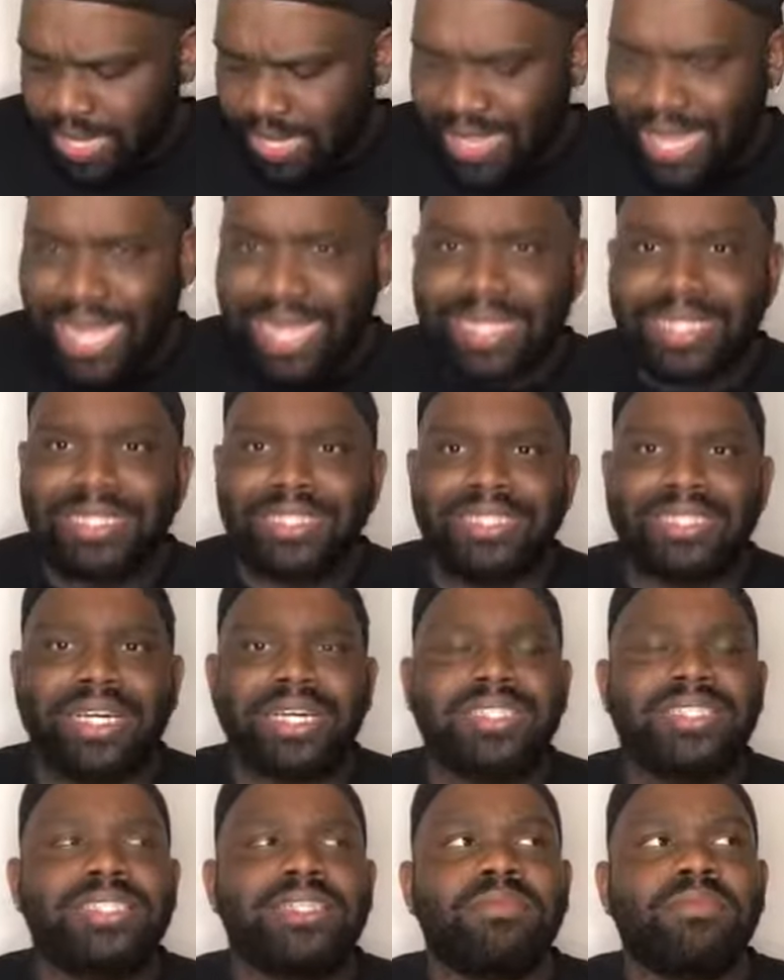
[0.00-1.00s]
that
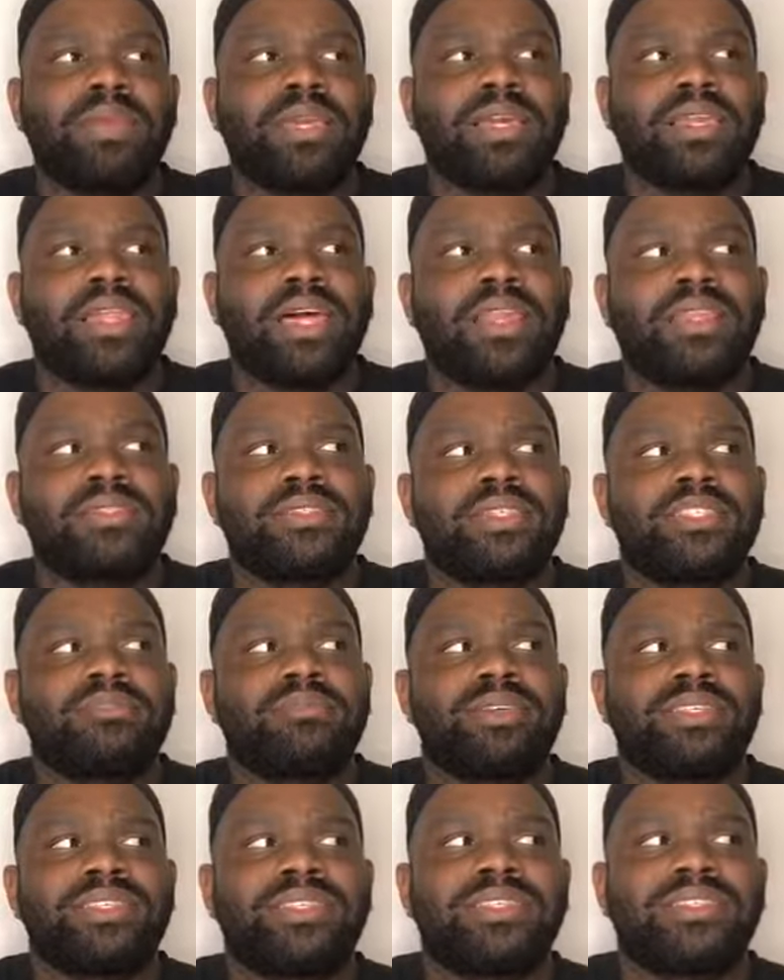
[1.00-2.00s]
doesn't make a lot of sense
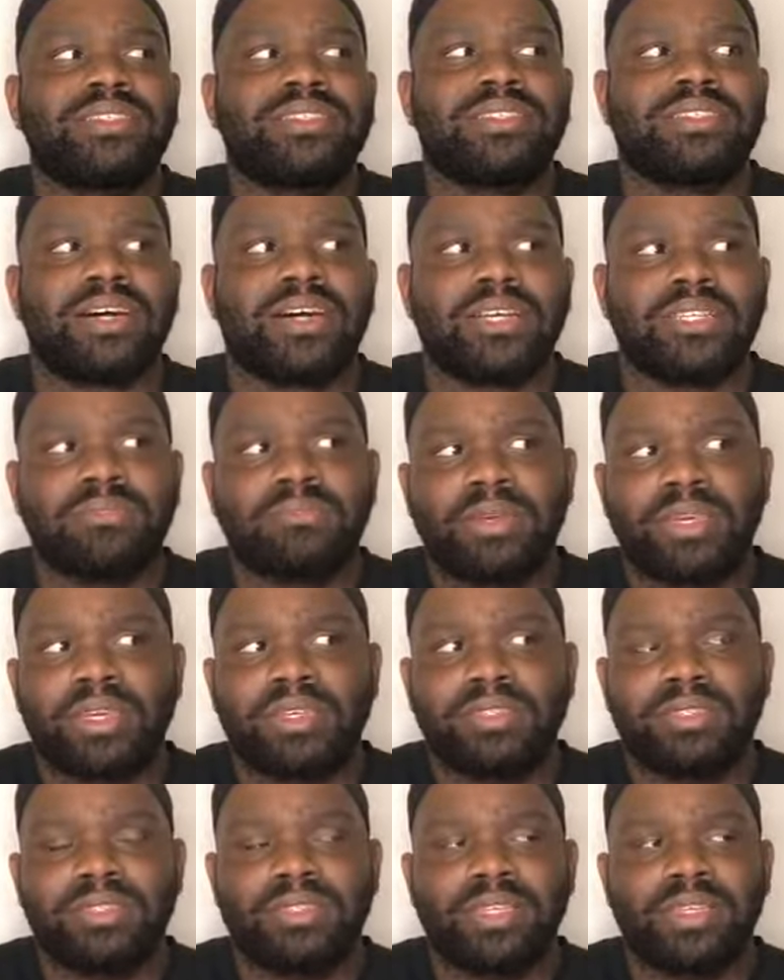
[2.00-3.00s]
but it does make
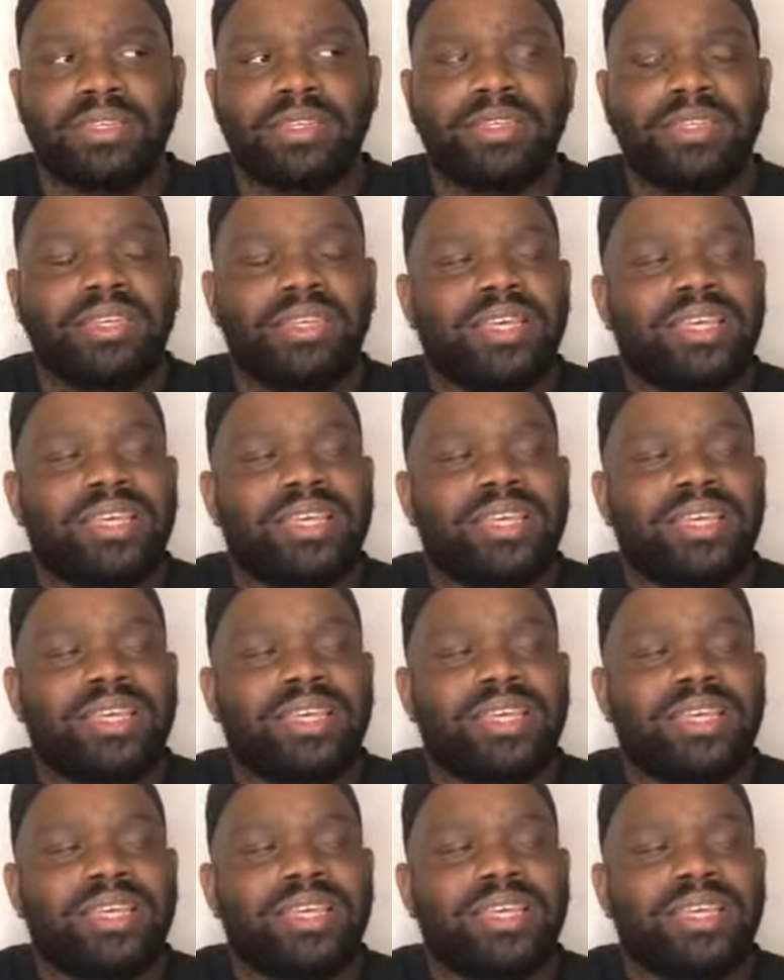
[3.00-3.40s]
us it, eh,